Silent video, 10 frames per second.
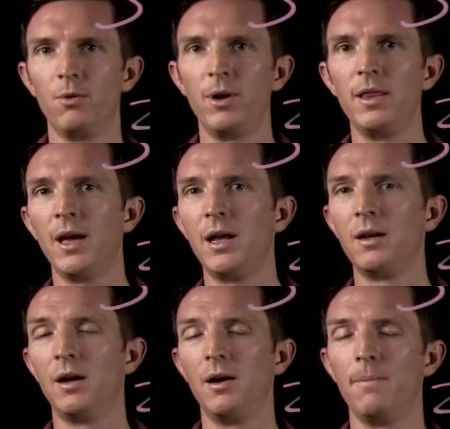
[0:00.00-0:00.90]
the way
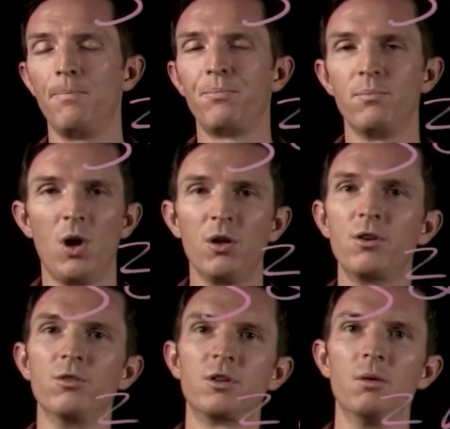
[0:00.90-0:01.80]
that um,
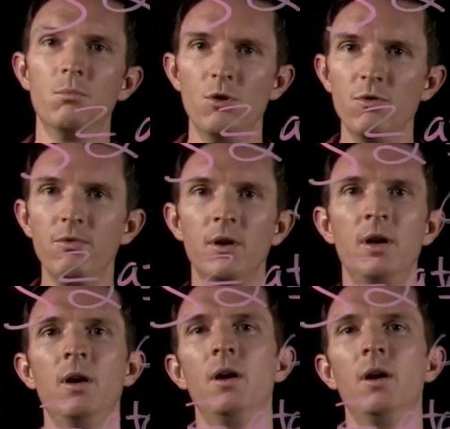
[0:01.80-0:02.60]
molecules can move,